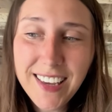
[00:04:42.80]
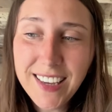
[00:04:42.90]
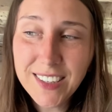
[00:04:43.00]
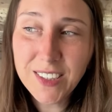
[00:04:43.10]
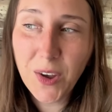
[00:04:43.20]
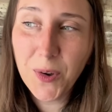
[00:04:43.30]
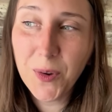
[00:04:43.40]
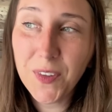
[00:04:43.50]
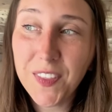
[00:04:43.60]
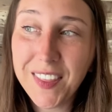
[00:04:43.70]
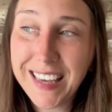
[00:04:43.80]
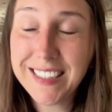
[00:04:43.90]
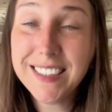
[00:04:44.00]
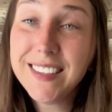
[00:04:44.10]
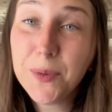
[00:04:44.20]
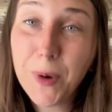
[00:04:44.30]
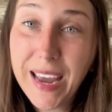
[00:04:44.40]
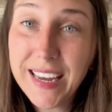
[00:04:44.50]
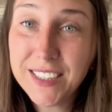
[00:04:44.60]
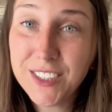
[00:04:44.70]
So this is the
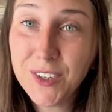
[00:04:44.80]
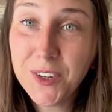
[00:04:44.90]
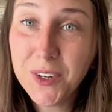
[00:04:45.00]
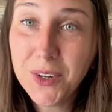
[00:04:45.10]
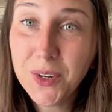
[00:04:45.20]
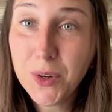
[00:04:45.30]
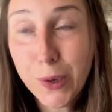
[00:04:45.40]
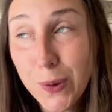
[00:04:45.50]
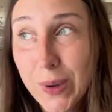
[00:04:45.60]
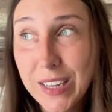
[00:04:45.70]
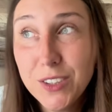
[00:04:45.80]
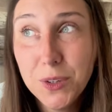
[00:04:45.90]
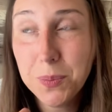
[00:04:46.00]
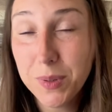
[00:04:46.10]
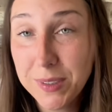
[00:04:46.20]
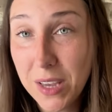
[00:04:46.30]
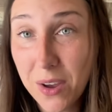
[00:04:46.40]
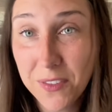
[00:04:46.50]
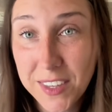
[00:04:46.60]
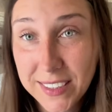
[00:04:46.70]
way to cook and to
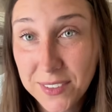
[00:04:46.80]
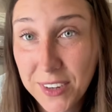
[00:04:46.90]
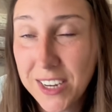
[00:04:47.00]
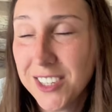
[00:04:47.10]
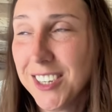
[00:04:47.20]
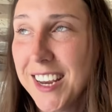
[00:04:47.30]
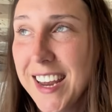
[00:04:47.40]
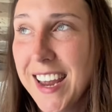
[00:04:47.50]
preserve this fish.